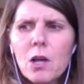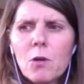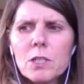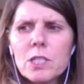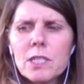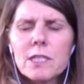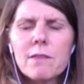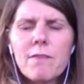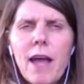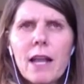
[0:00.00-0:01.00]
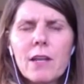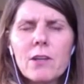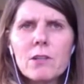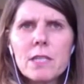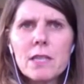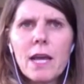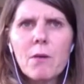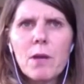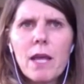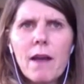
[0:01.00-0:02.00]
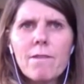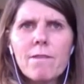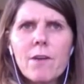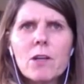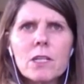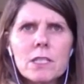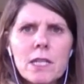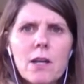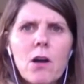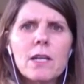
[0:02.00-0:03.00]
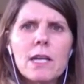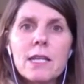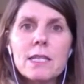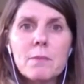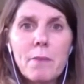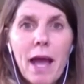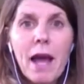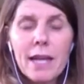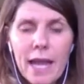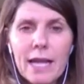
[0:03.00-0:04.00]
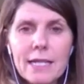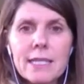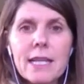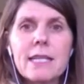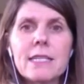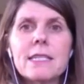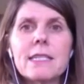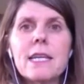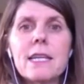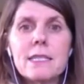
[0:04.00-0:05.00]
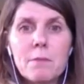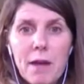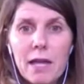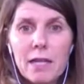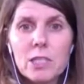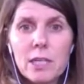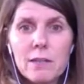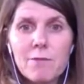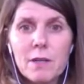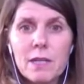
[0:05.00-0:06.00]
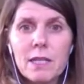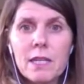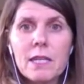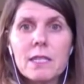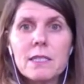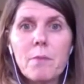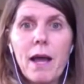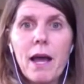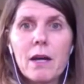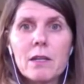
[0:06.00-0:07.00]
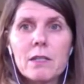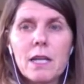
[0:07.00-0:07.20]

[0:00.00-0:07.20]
which is the values that we are focusing on is about excellence. It is about achievement. It is about